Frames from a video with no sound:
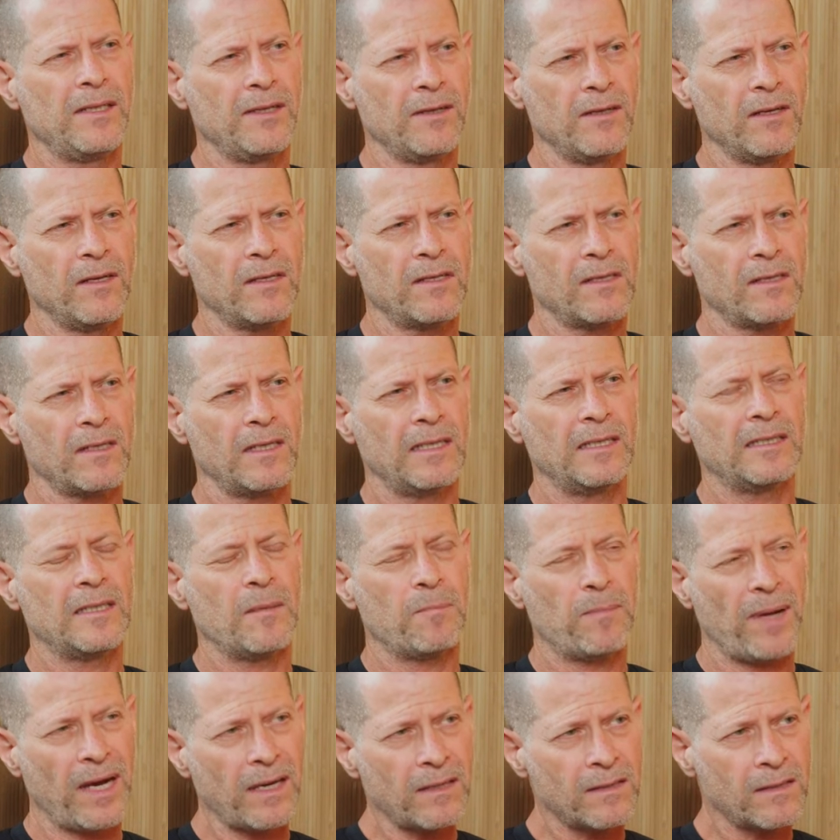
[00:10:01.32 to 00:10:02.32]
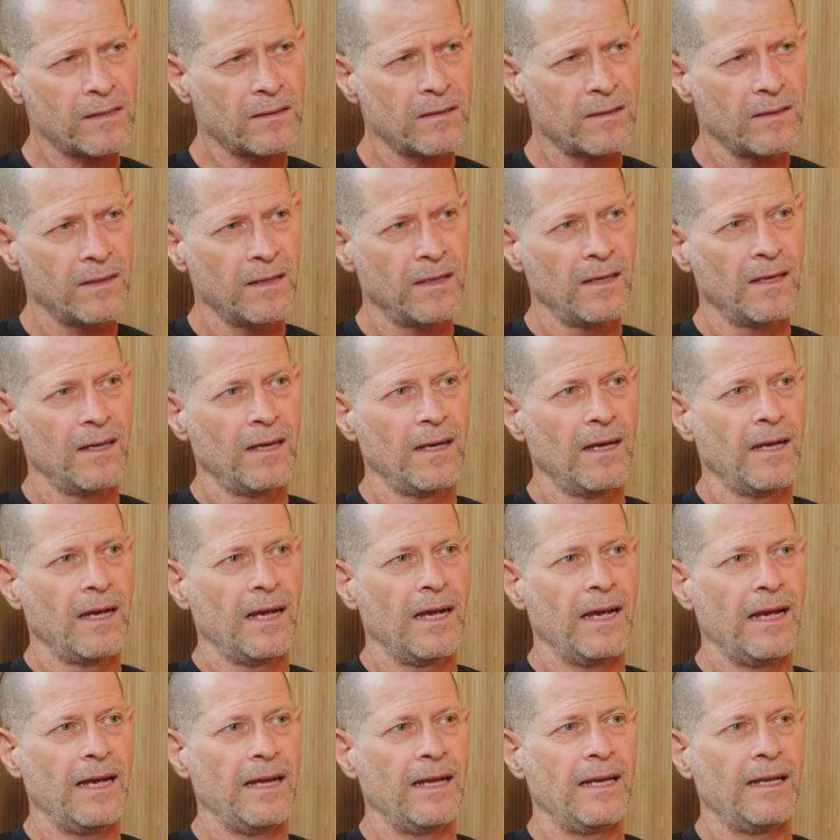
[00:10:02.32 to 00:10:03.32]
years in the past,
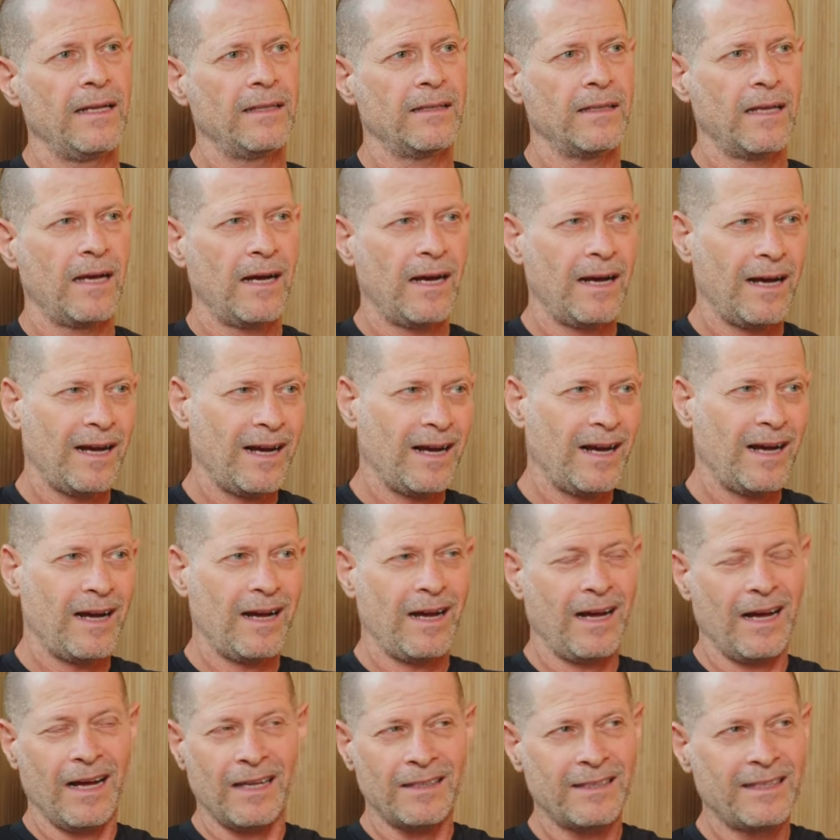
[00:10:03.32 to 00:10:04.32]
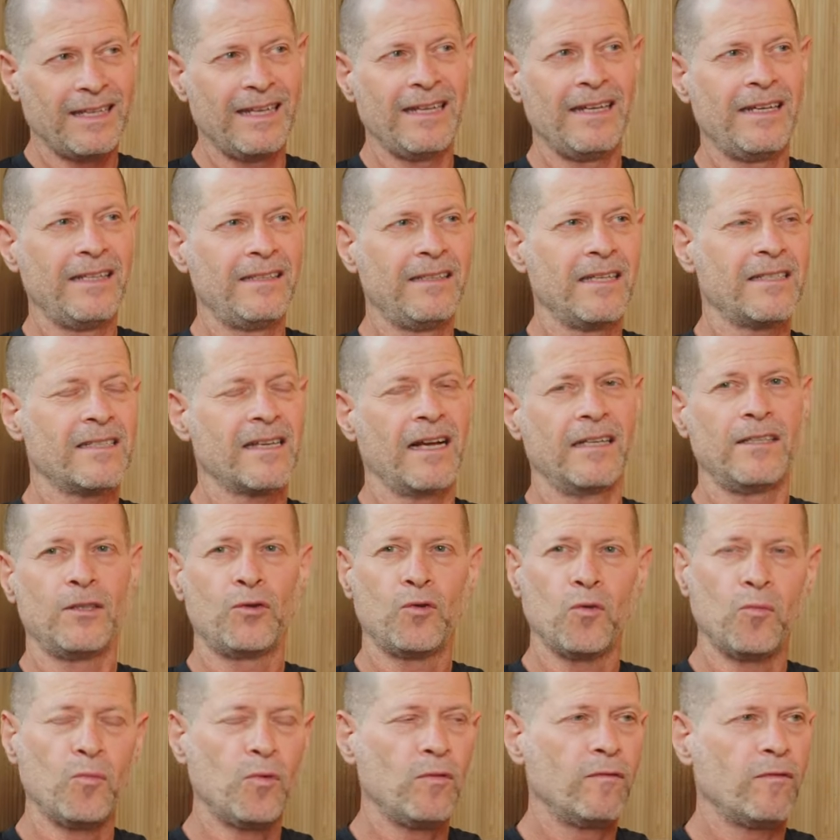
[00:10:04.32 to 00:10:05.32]
and until he decided
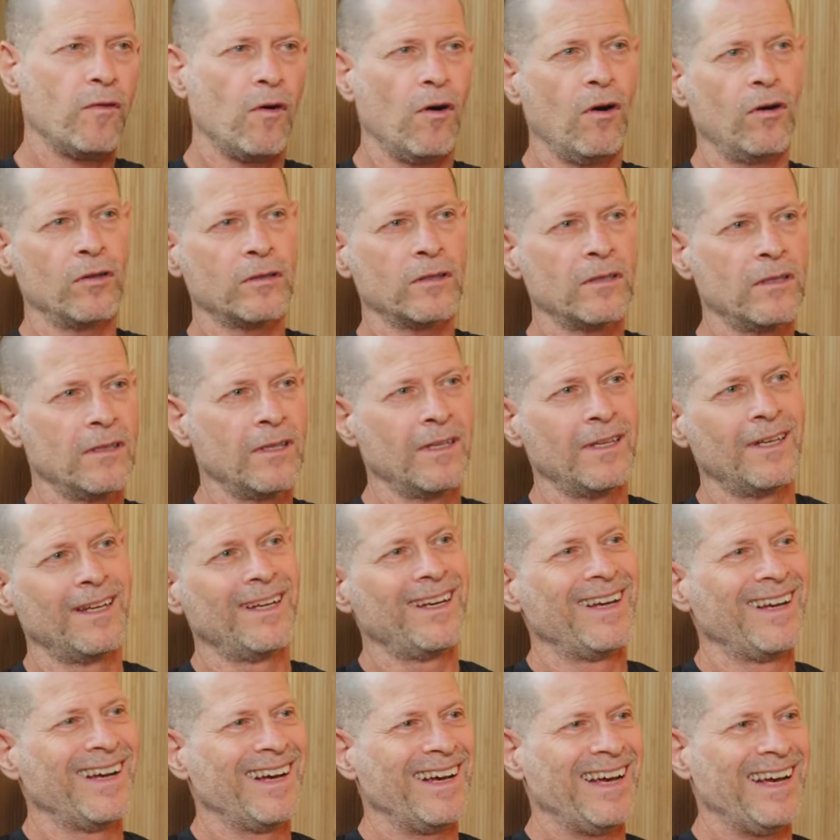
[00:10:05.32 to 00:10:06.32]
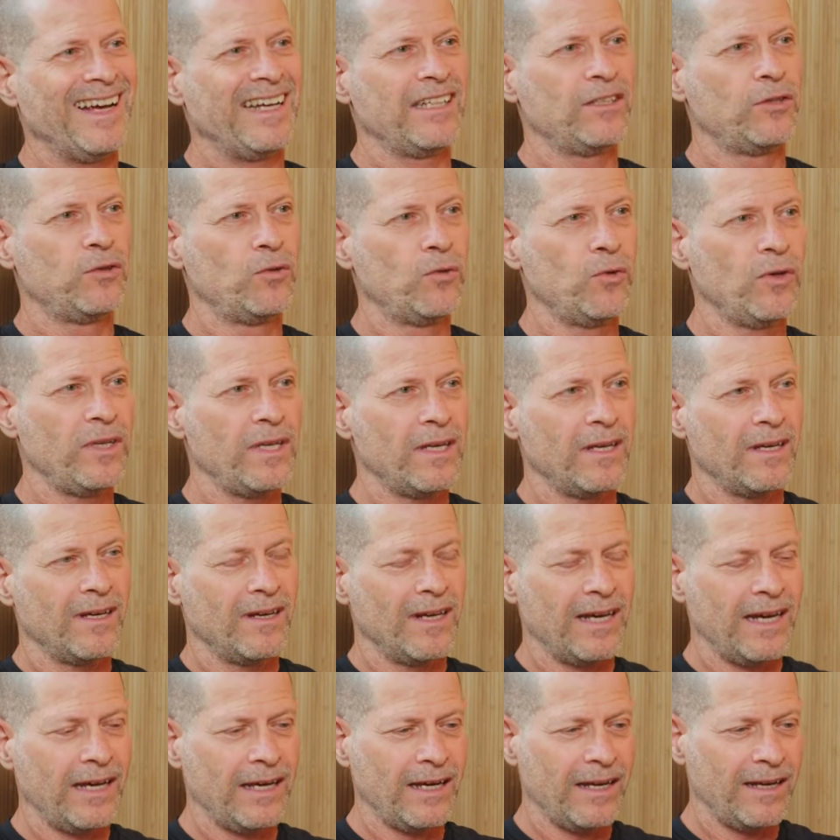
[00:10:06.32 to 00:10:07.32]
to move on and do
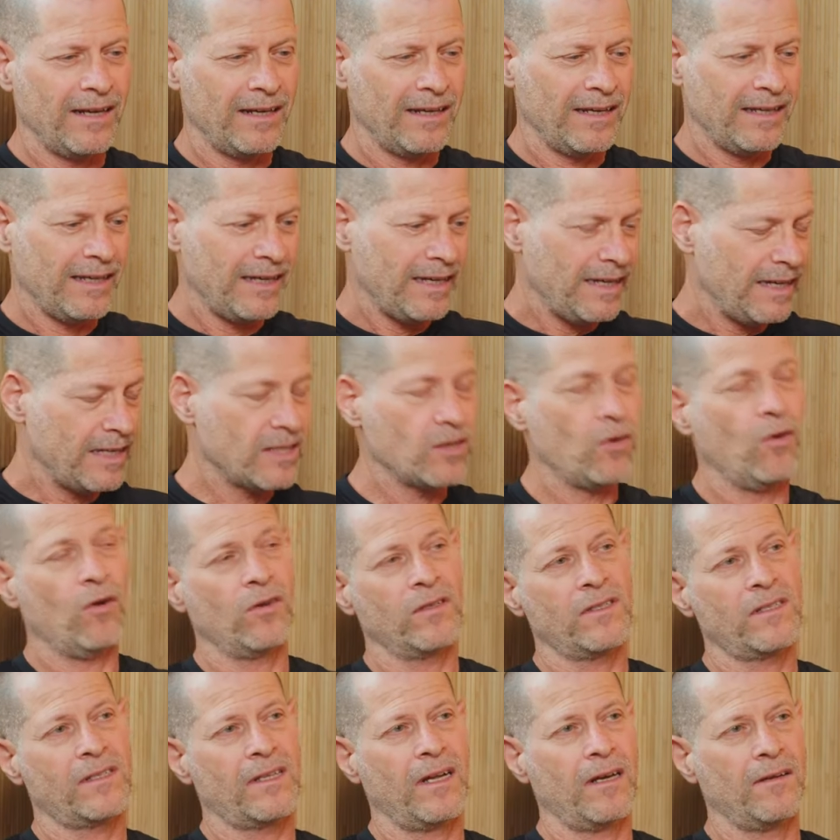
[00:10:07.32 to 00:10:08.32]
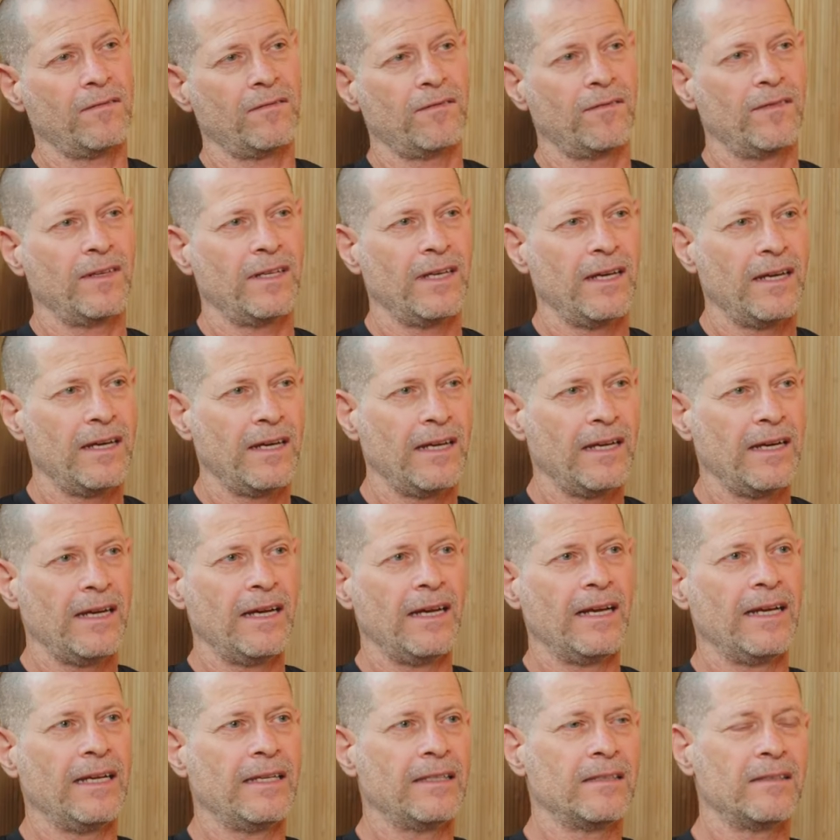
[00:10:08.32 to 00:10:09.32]
uh, his own stuff. Yeah,
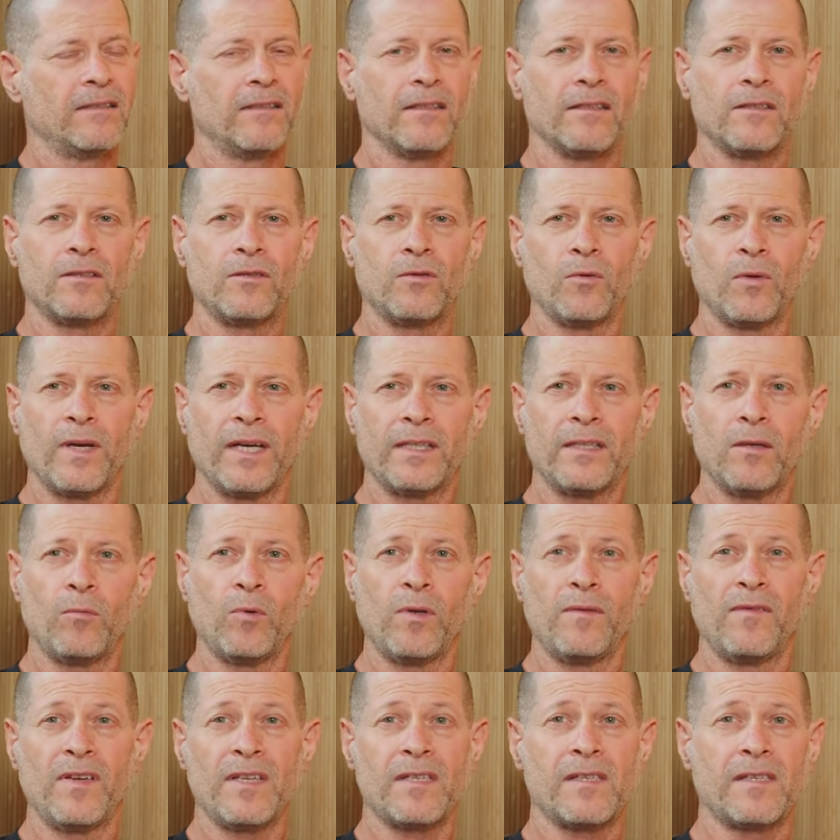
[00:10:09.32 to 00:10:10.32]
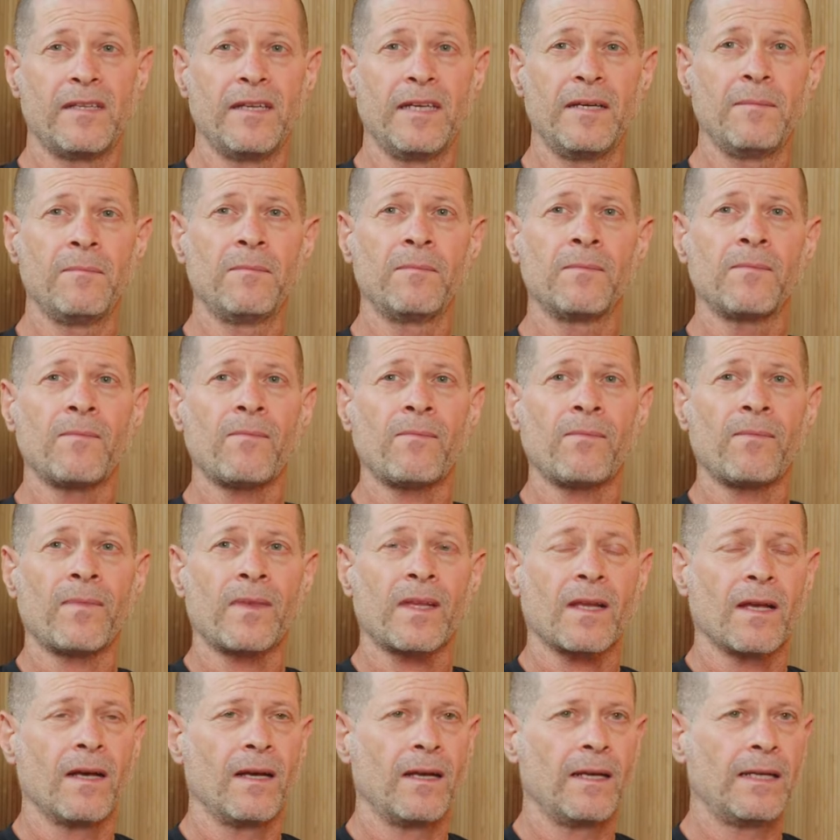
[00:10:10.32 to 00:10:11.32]
and uh, together with his team,
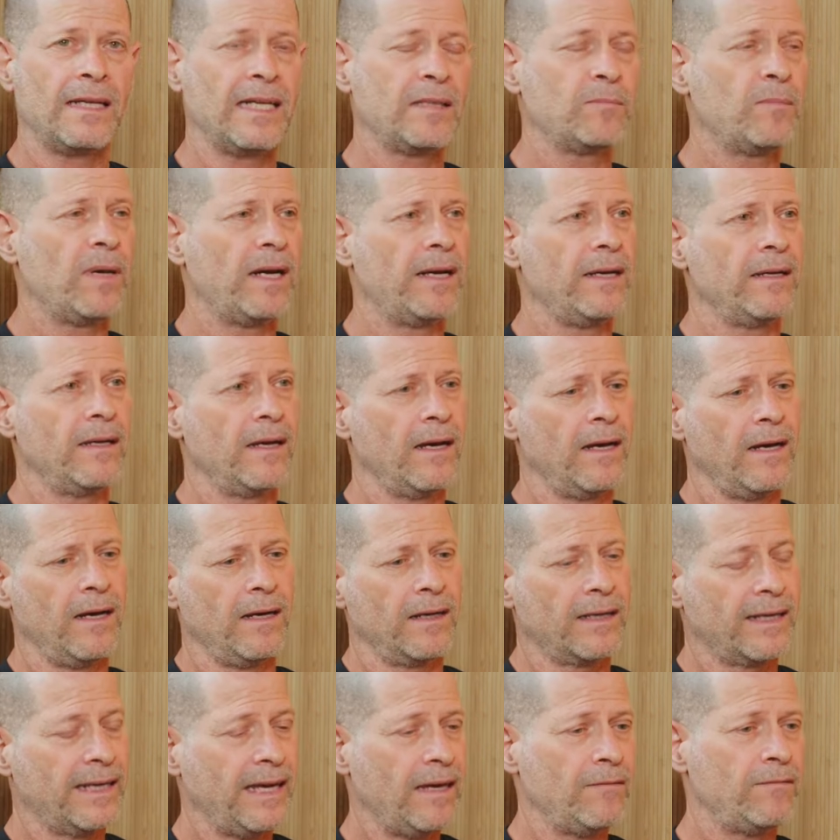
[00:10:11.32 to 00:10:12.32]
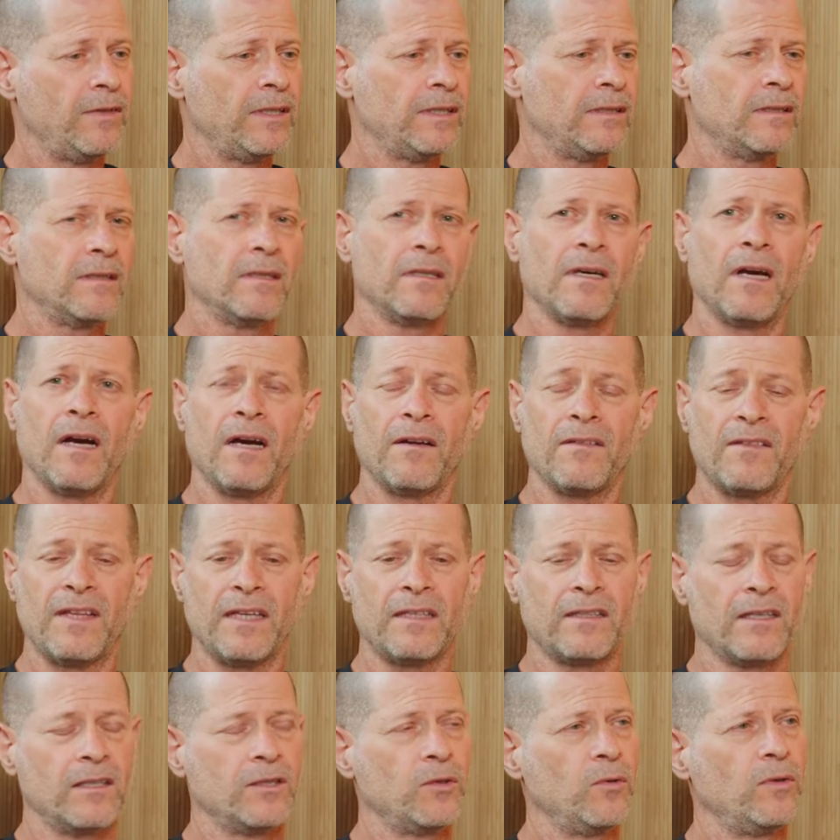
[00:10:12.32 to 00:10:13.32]
led by uh, Kevin, I think
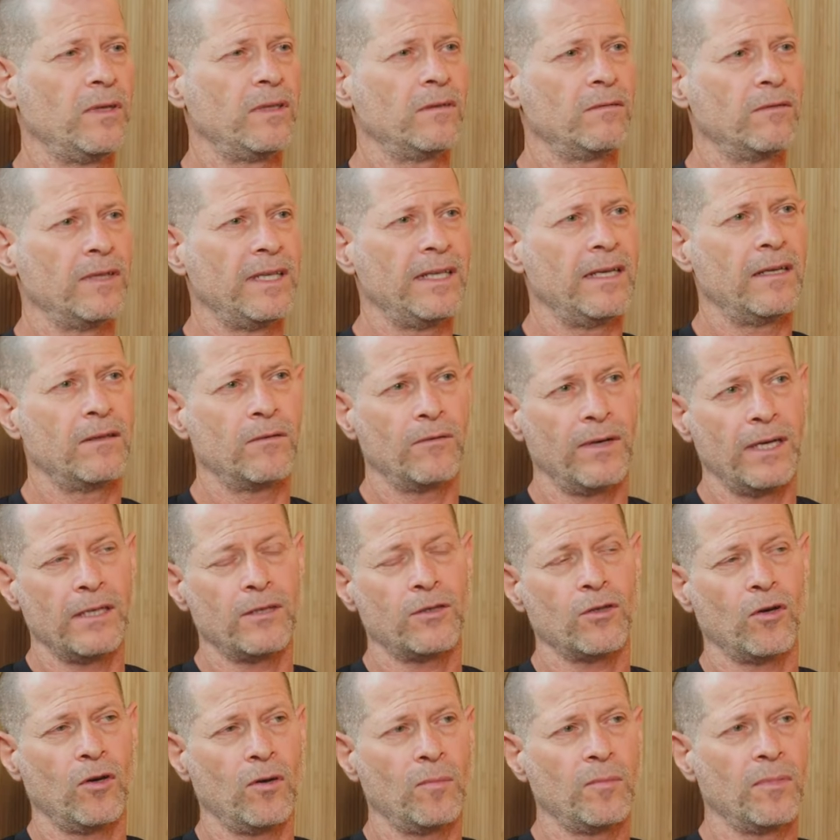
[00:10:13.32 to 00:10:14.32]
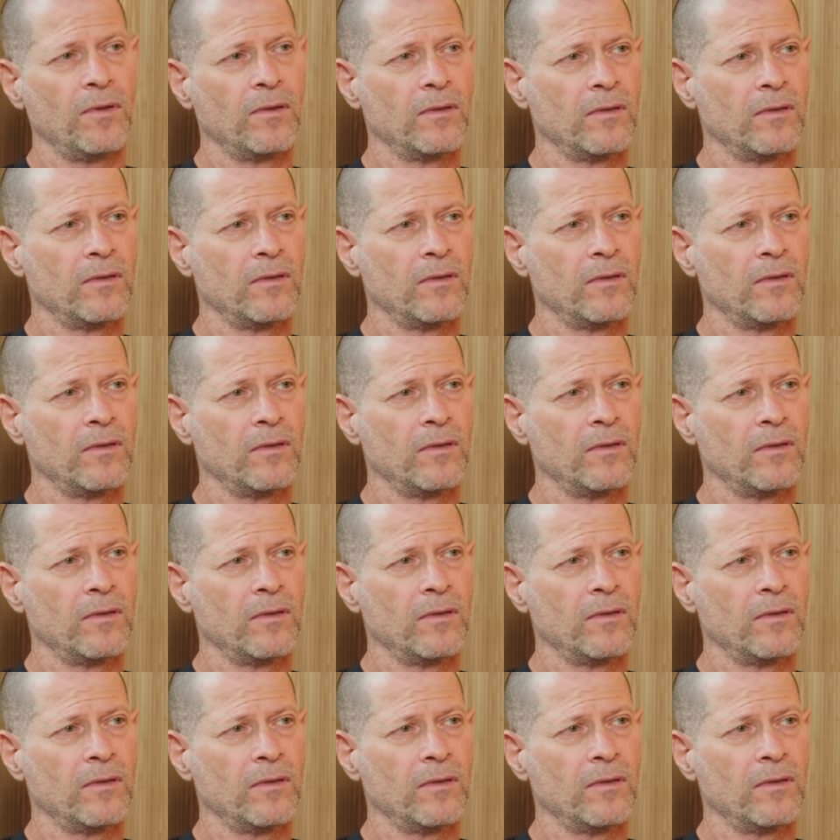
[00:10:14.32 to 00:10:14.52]
they're doing really a great job.